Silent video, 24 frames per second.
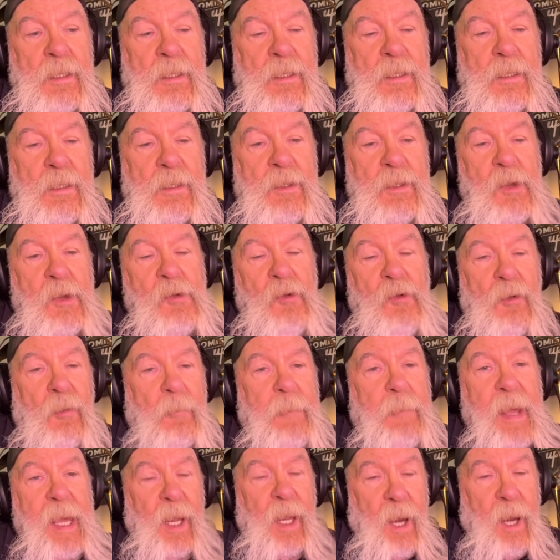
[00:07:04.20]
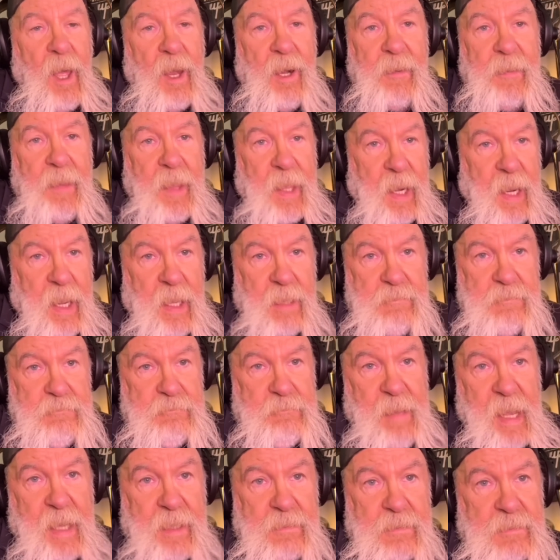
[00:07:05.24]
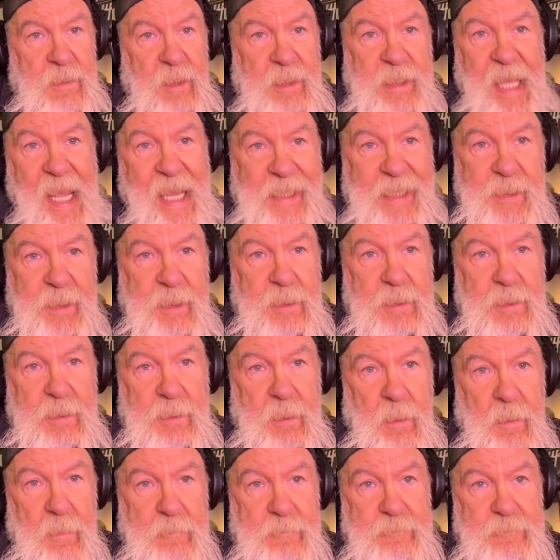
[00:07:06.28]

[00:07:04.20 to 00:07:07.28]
You're going to pay a lot of that back to taxes.